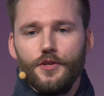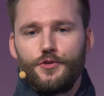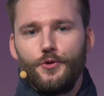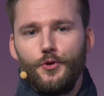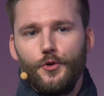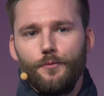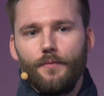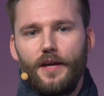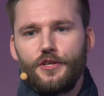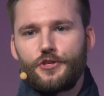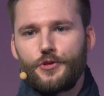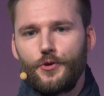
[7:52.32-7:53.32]
to
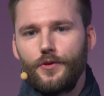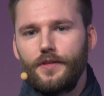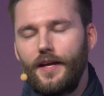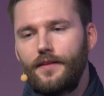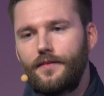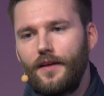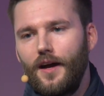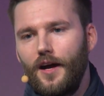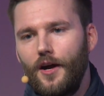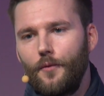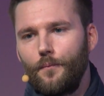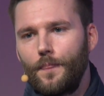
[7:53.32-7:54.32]
make sure that
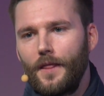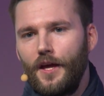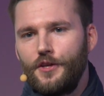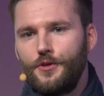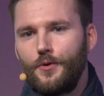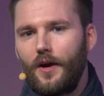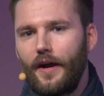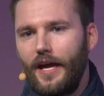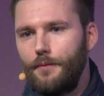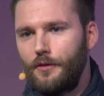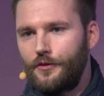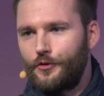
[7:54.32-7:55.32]
you are
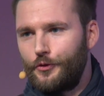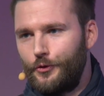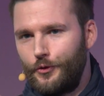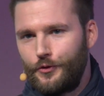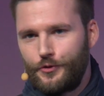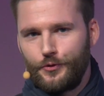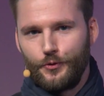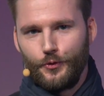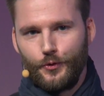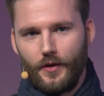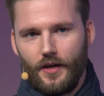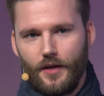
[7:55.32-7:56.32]
able to
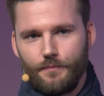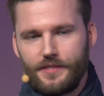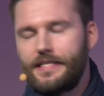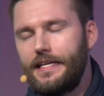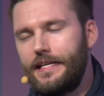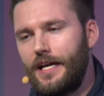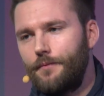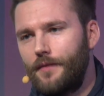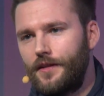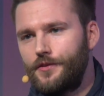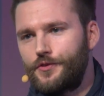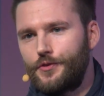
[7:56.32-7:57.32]
see them
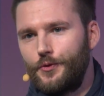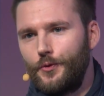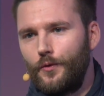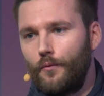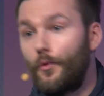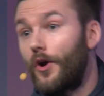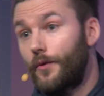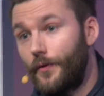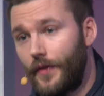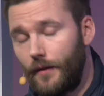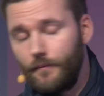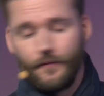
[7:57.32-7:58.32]
and to work
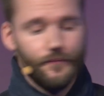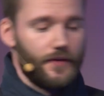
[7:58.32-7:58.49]
with them.